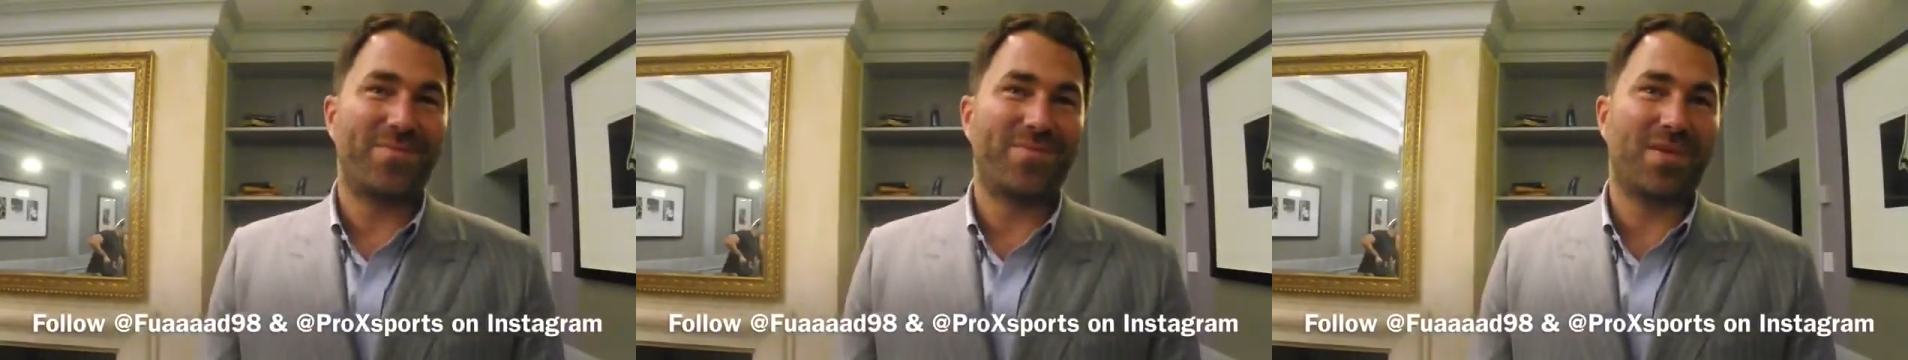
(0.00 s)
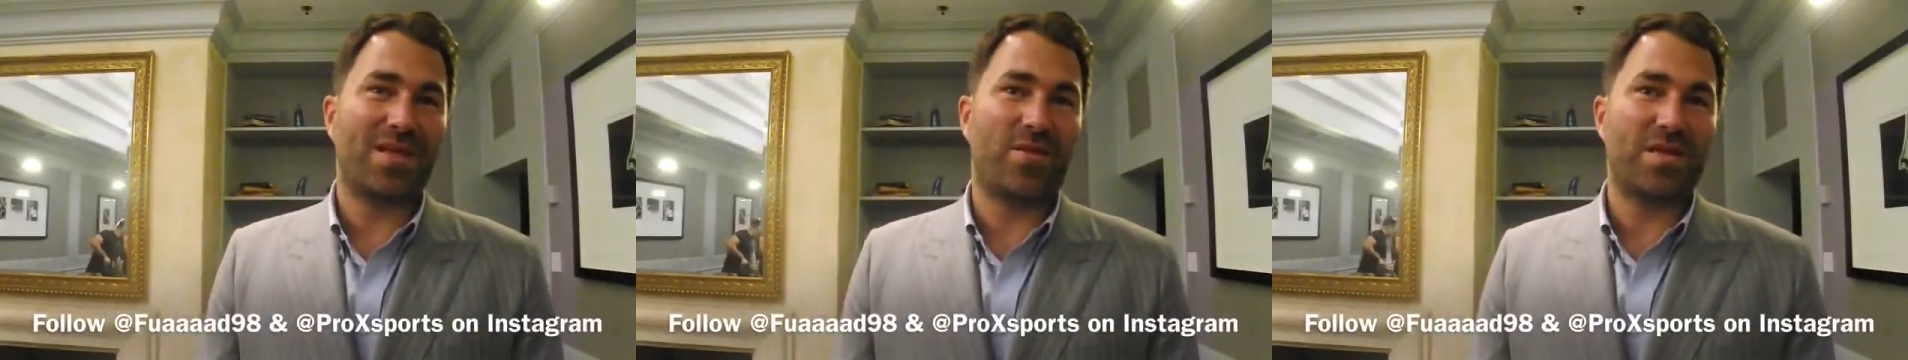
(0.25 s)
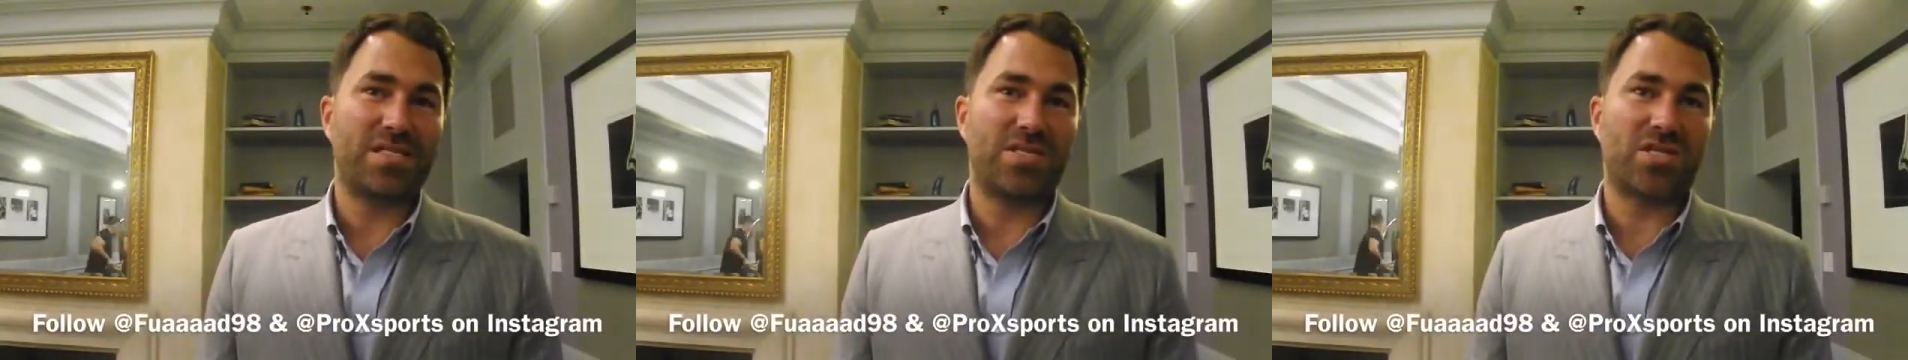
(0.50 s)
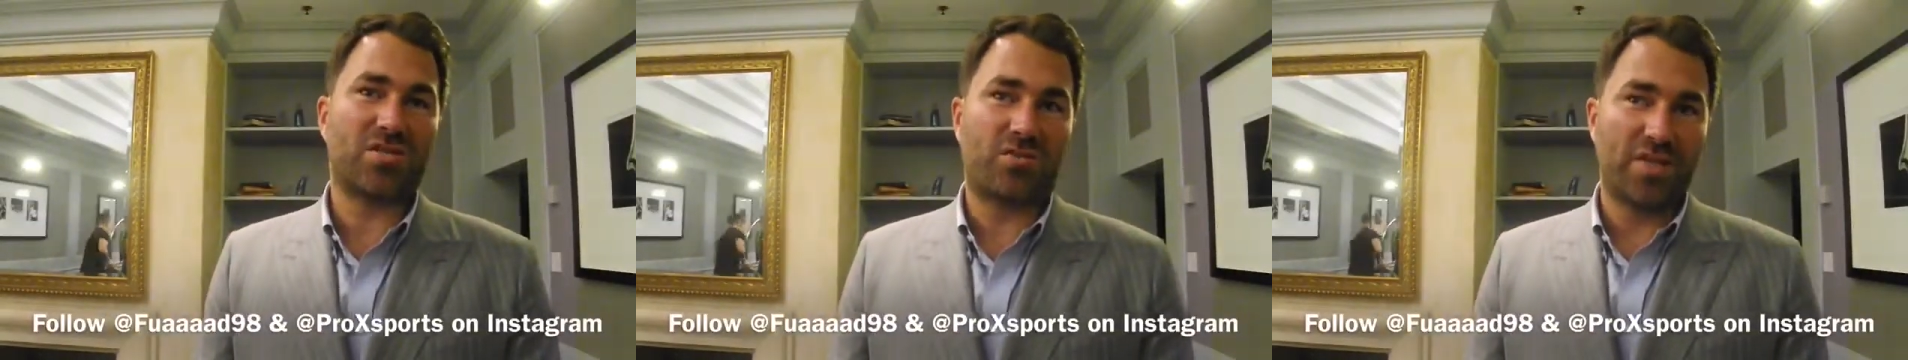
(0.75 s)
you know, there's
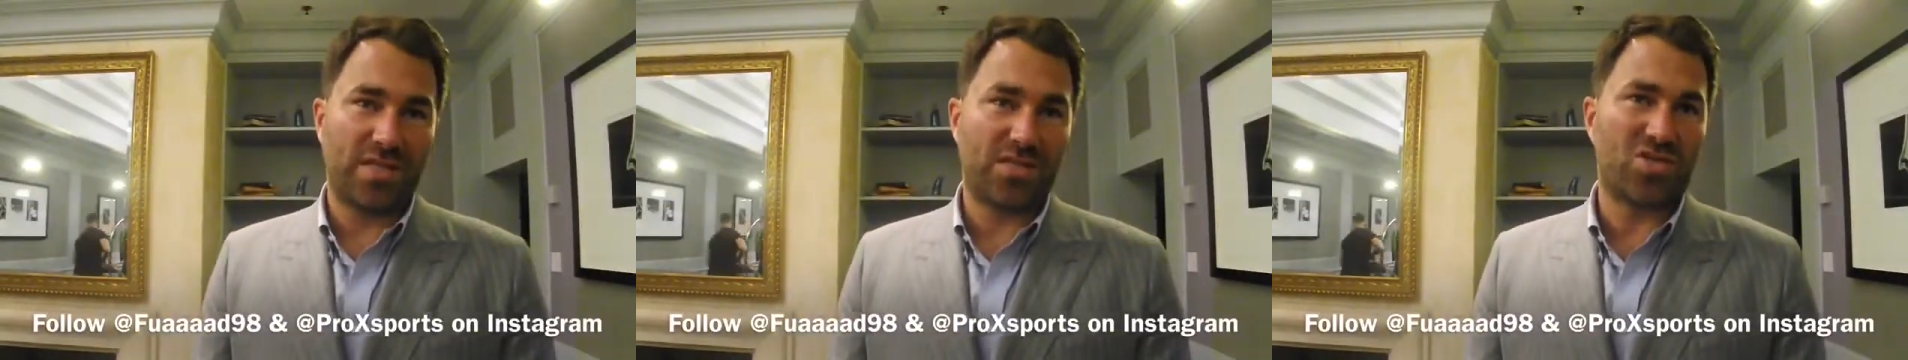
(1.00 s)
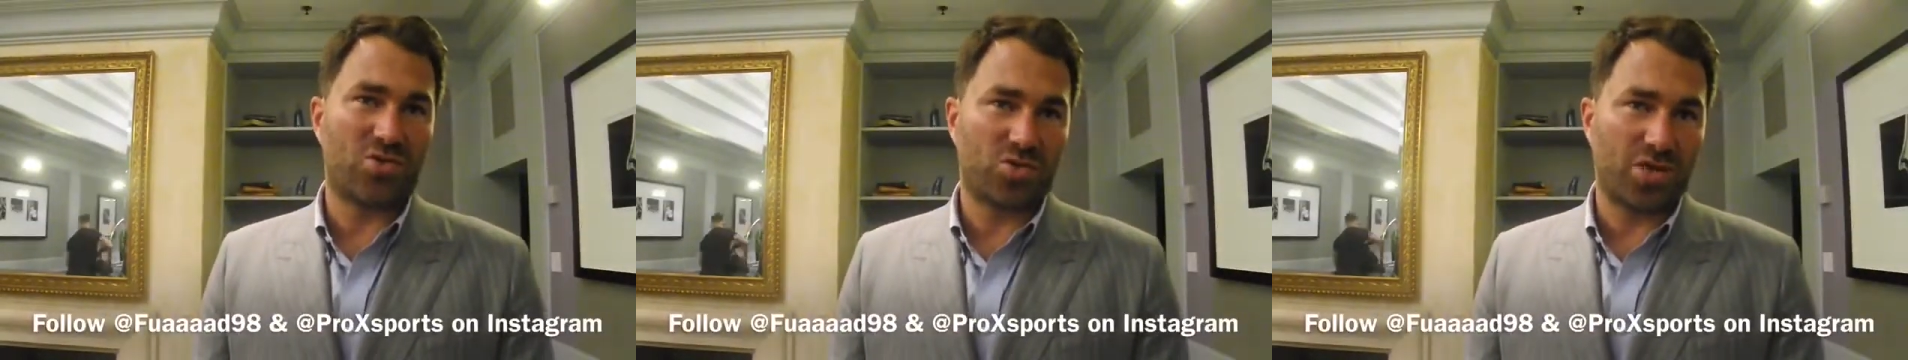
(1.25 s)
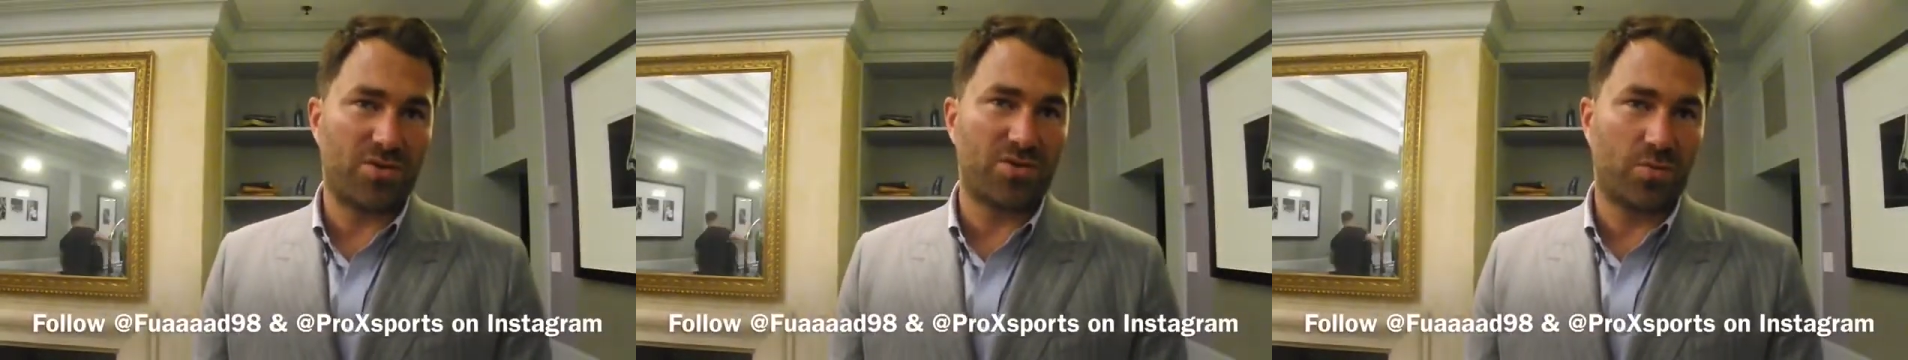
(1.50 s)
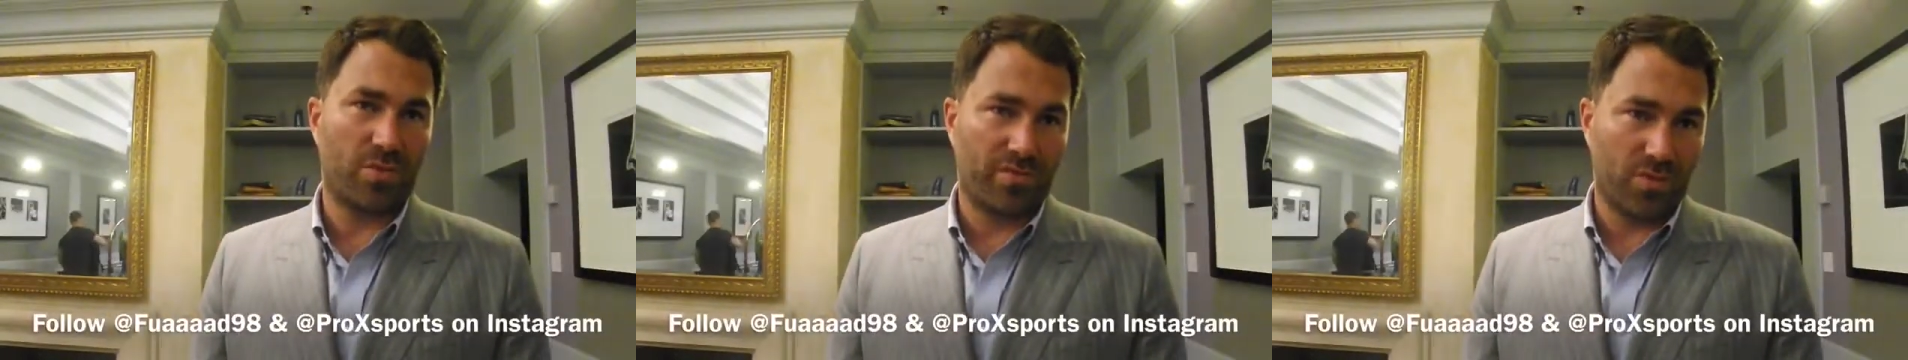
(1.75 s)
just 3 digital
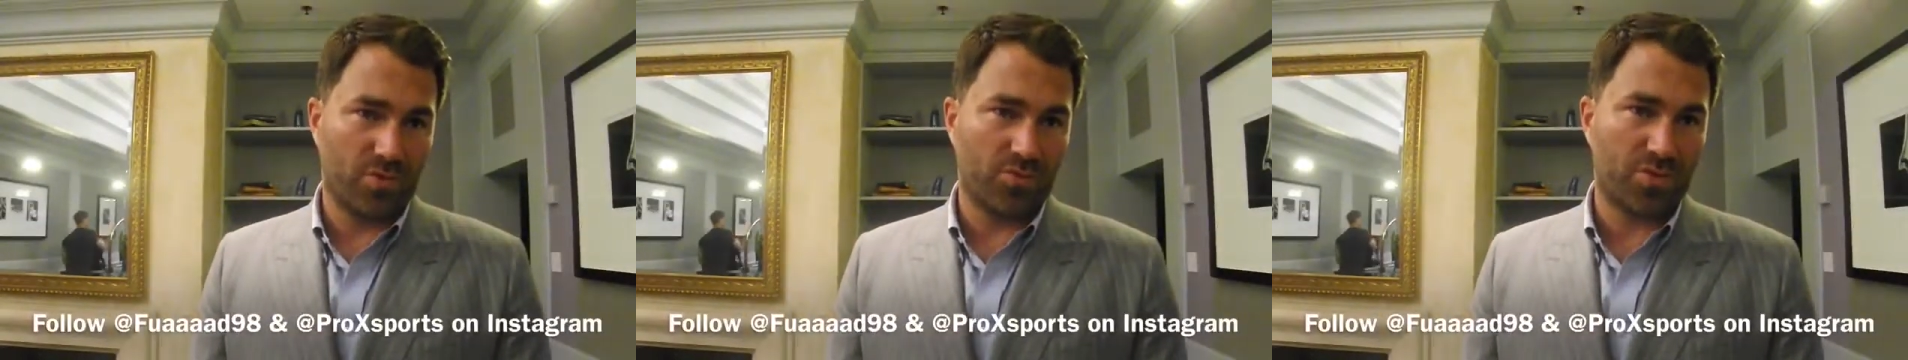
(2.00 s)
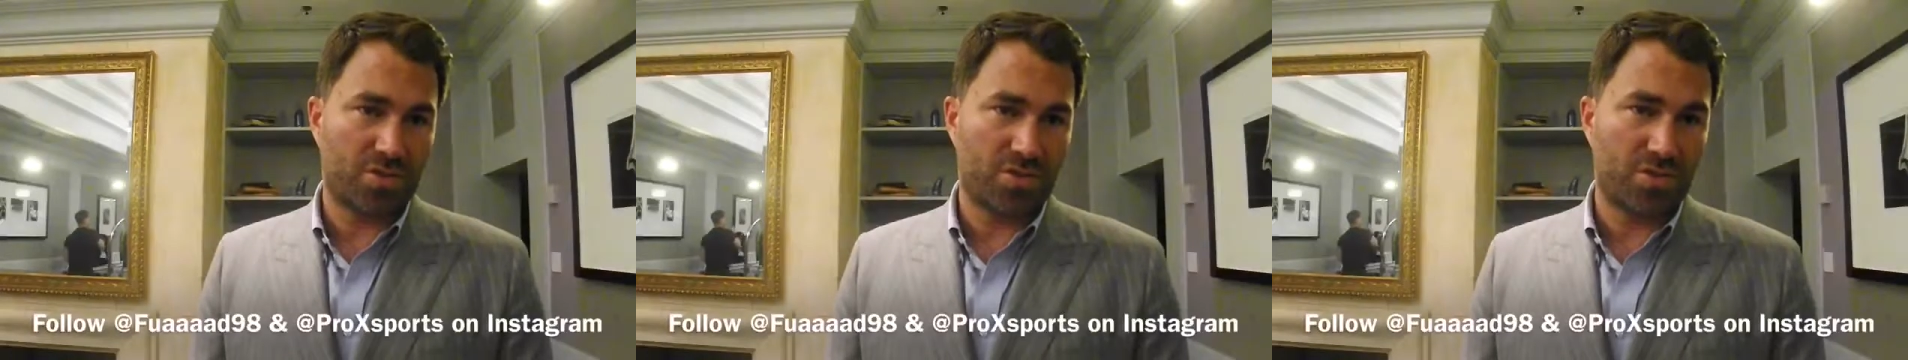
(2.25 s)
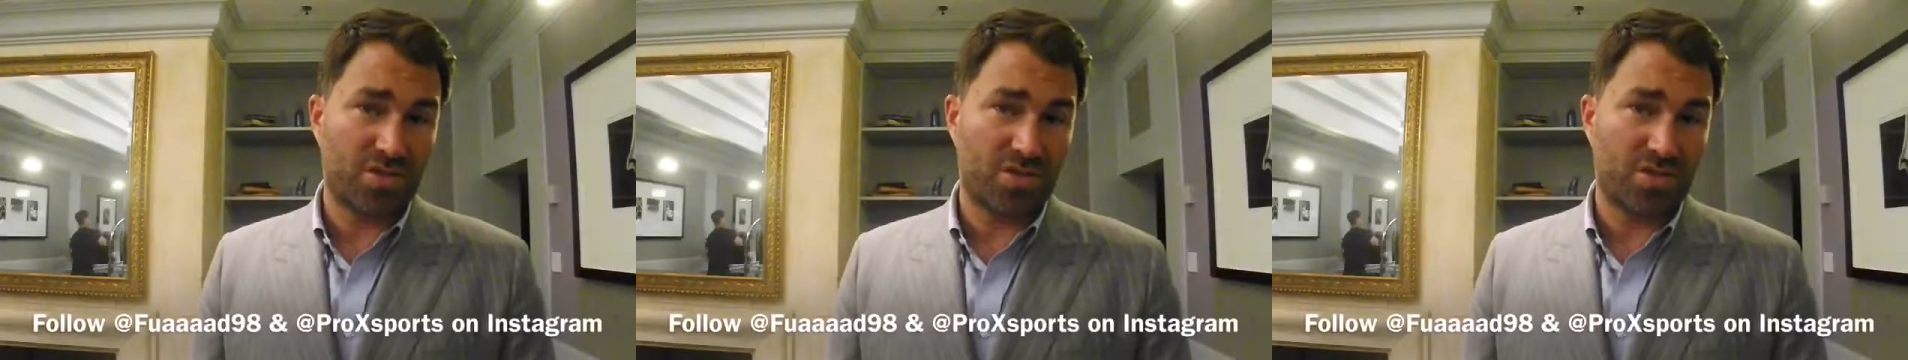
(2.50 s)
shows that we've launched,